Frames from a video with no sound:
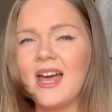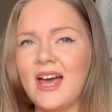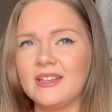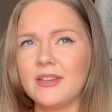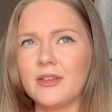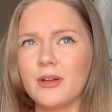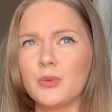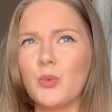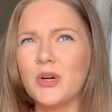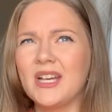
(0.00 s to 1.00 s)
And I thought
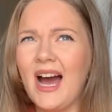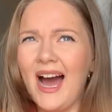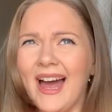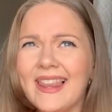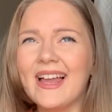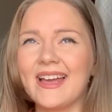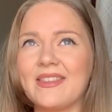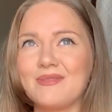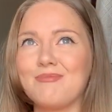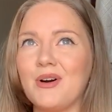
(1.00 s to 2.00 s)
what I like
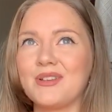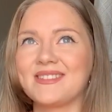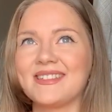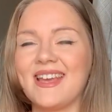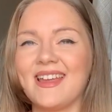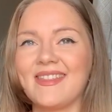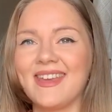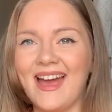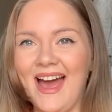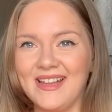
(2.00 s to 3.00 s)
the most, and the
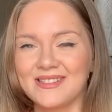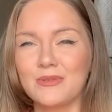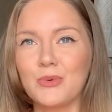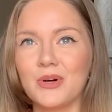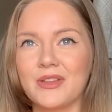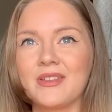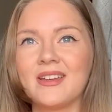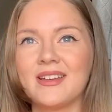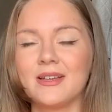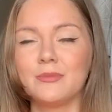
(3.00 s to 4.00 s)
answer was
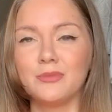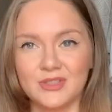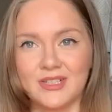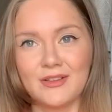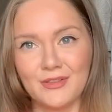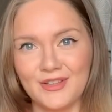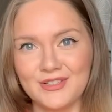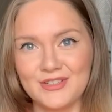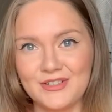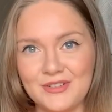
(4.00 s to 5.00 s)
musical
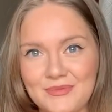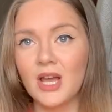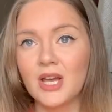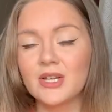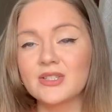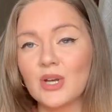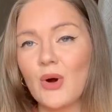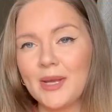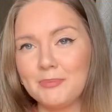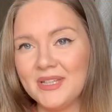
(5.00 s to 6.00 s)
theater. So
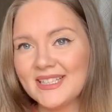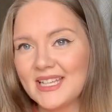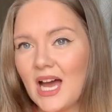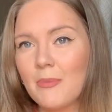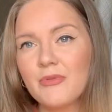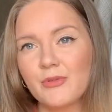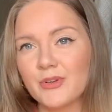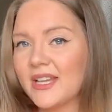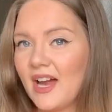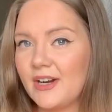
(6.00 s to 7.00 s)
I picked out 3
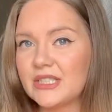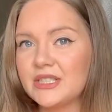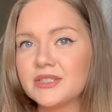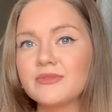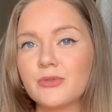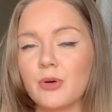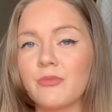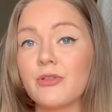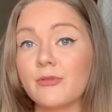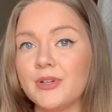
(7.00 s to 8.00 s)
characters from
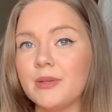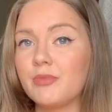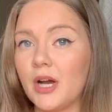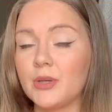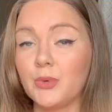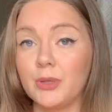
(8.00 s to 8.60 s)
3 Broadway